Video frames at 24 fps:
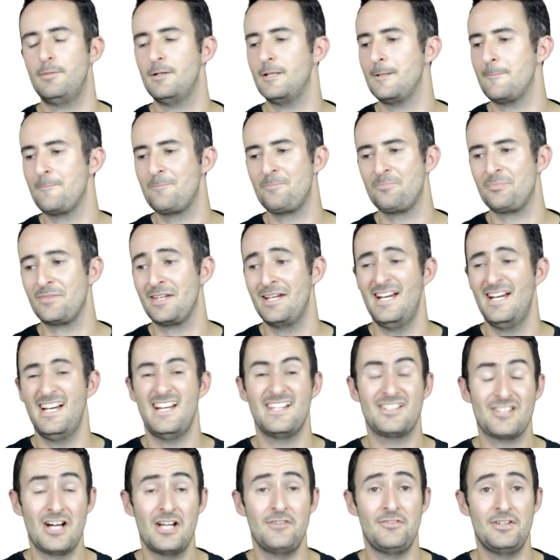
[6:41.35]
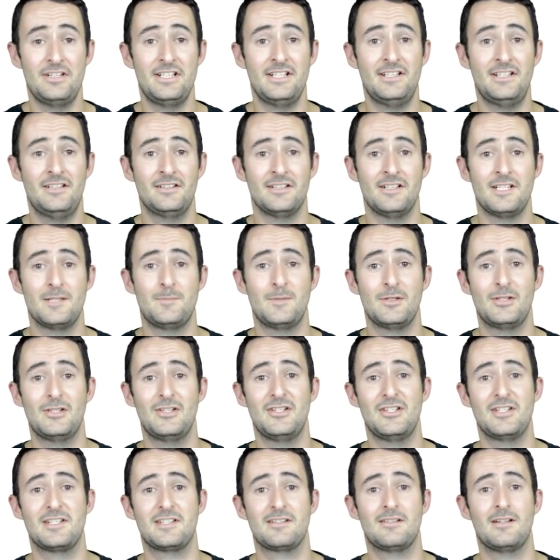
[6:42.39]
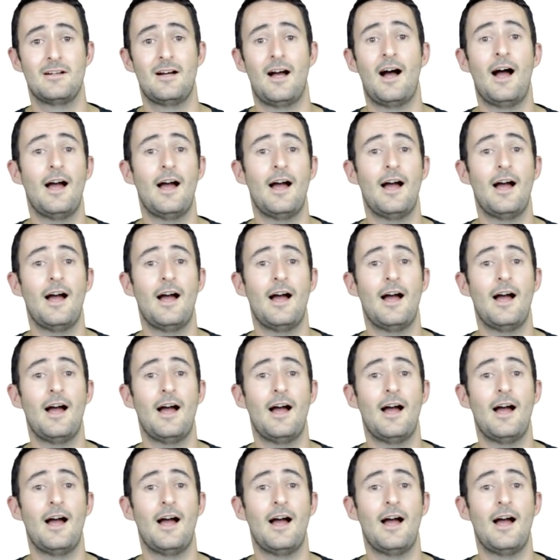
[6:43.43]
But it's kind of ridiculous because,